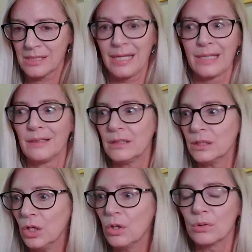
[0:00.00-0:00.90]
That
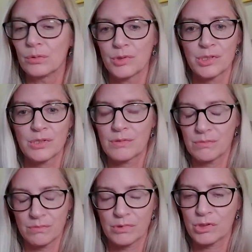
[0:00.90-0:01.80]
alone just
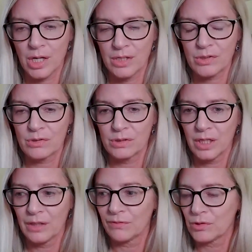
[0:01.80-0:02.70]
changed her
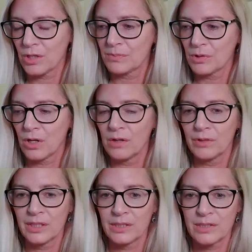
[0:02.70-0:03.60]
life. It dropped her heart
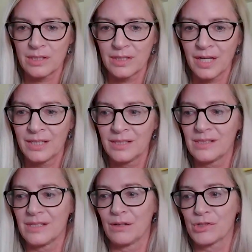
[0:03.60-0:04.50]
rate into the
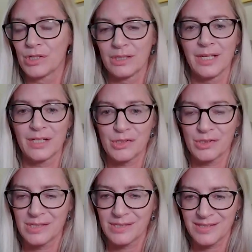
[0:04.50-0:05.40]
90s. Now she can
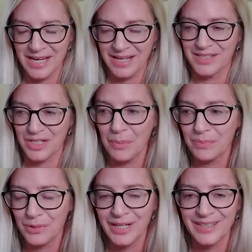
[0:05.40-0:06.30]
actually stand
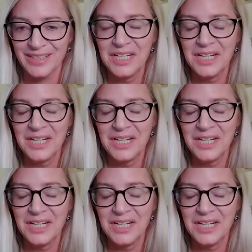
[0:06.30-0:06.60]
upright